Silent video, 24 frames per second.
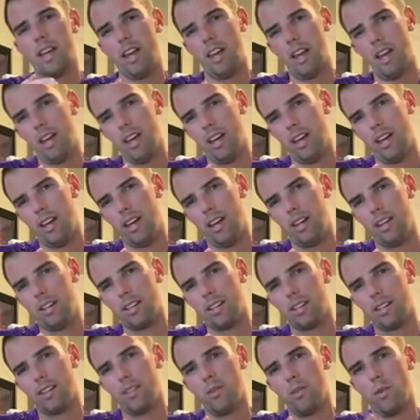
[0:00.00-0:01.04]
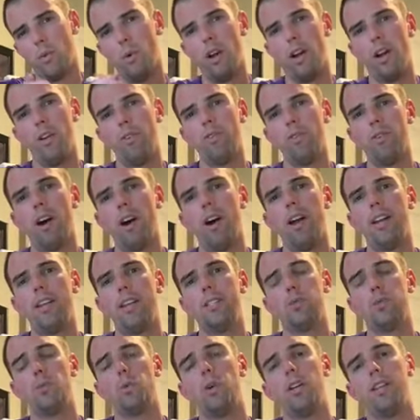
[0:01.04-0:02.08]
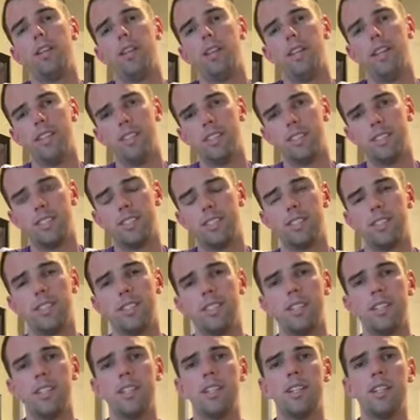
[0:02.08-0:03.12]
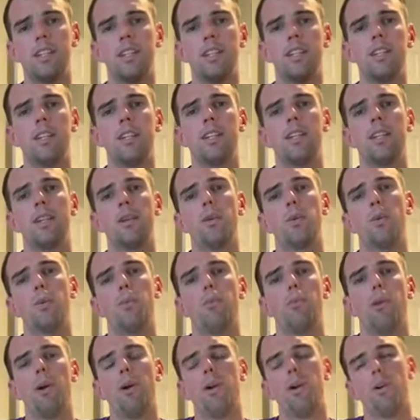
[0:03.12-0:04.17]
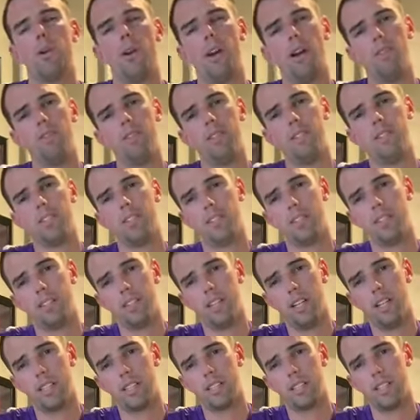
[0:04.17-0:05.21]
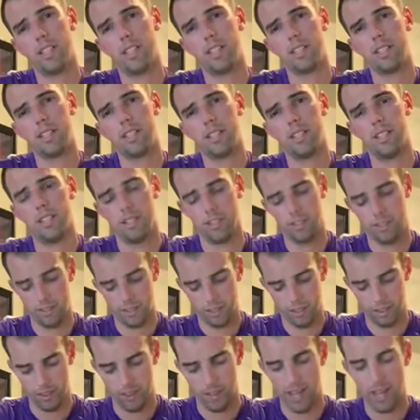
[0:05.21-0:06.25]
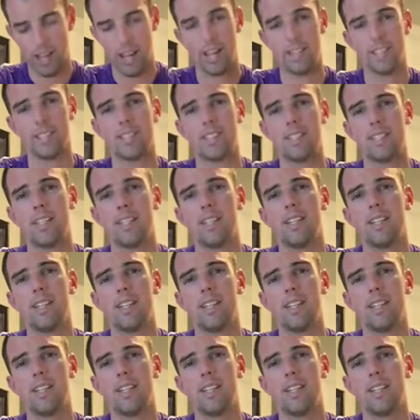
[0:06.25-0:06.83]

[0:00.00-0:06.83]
And what I find is what this paragraph is suggesting, that